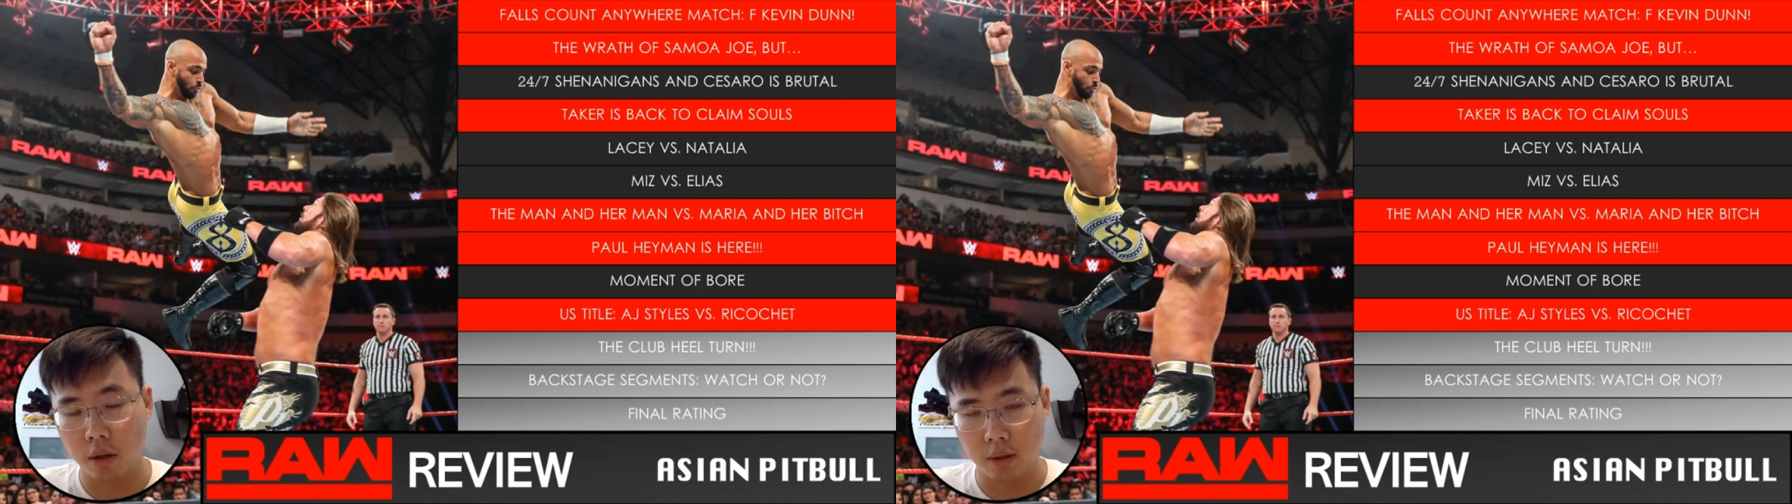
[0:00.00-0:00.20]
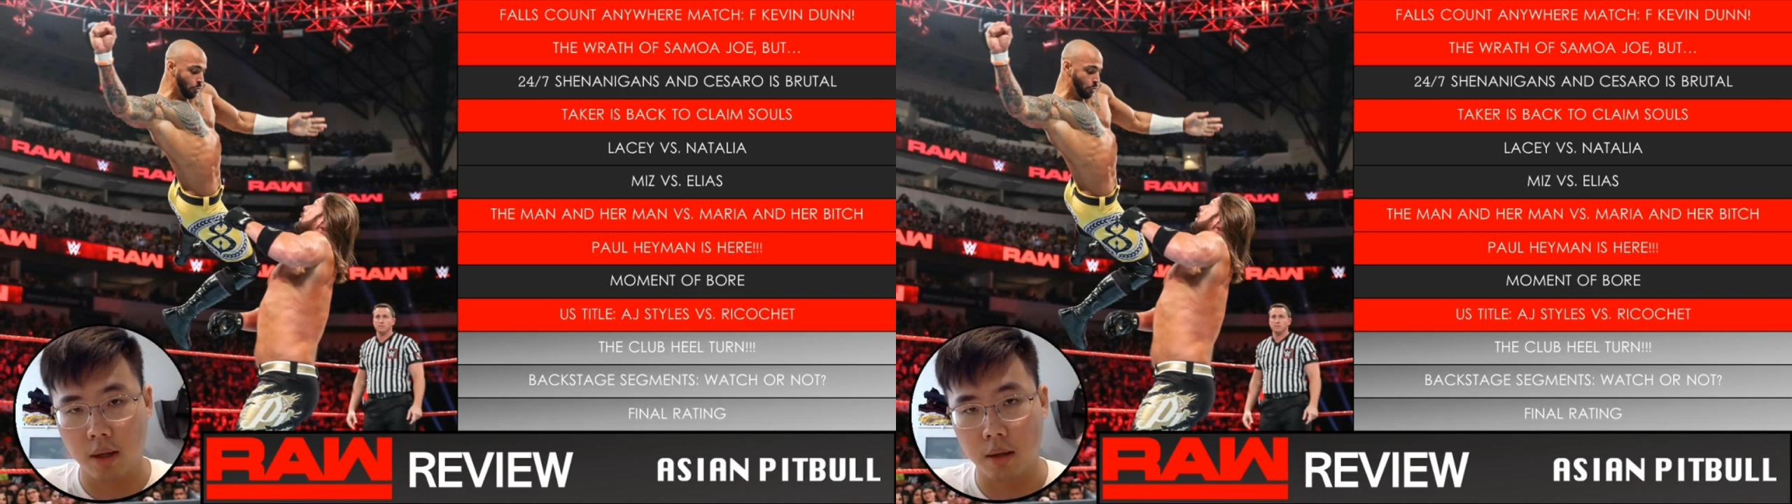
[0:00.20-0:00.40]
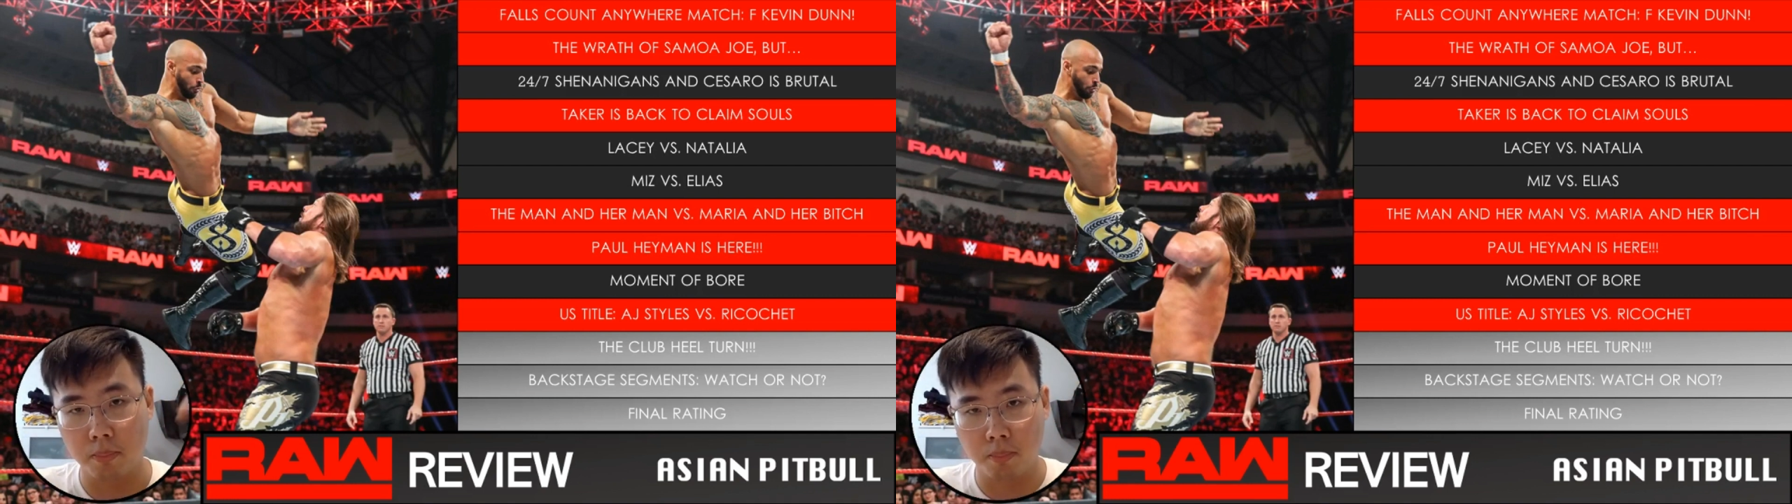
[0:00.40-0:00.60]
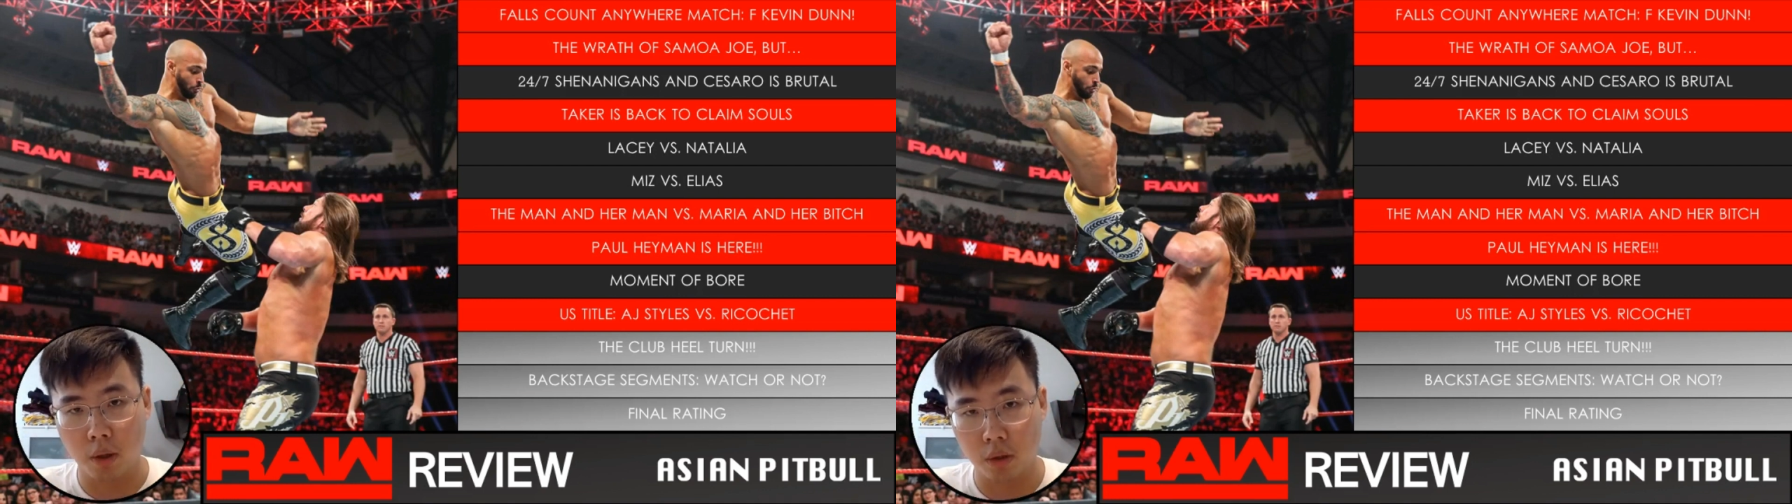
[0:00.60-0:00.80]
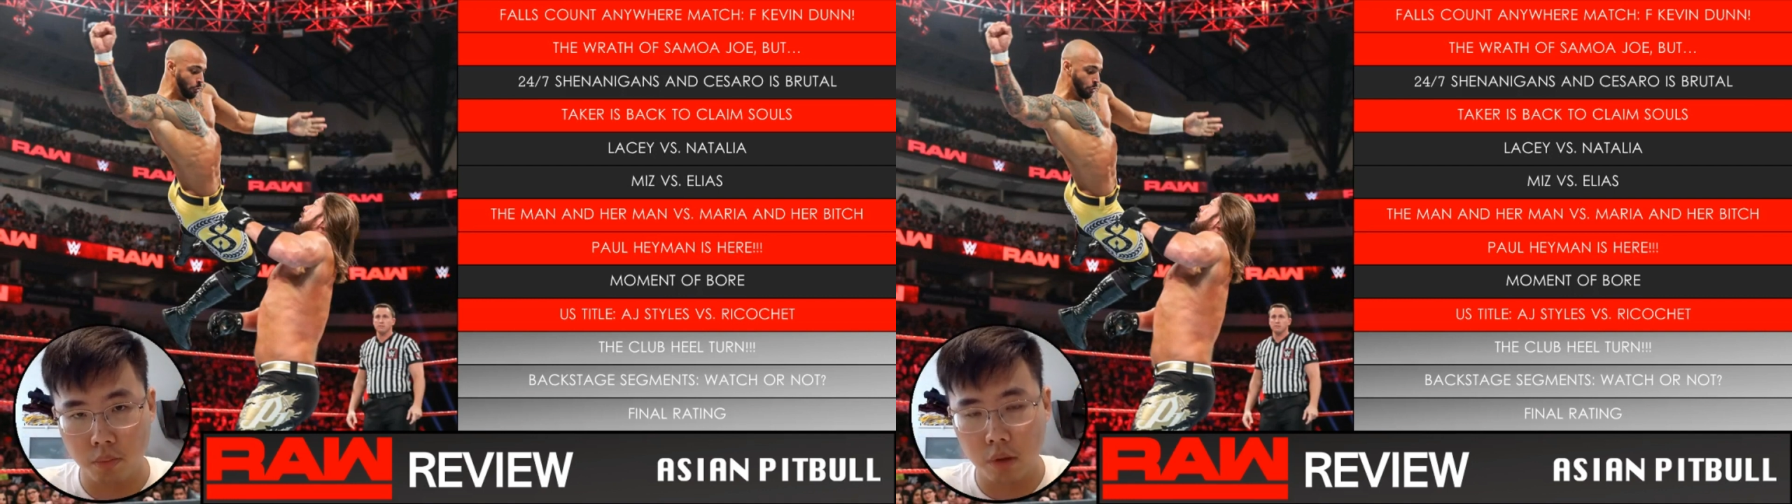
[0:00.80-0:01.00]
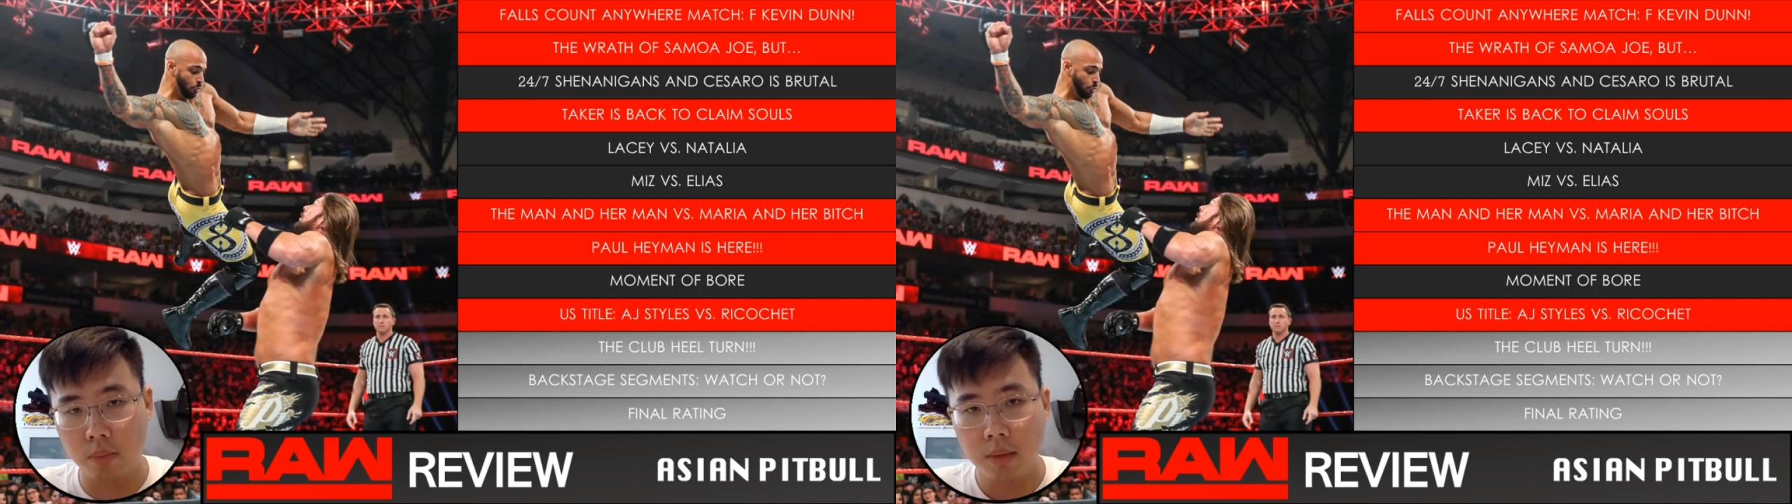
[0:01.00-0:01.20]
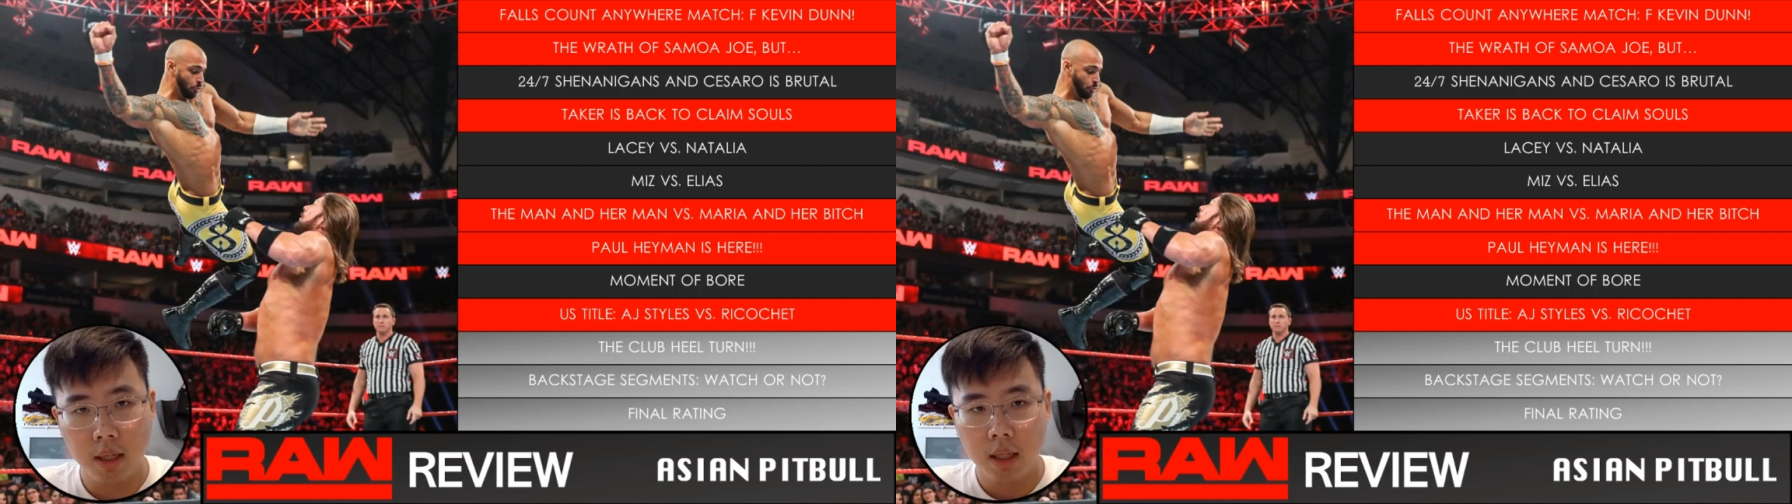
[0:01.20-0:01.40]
on the bottom rope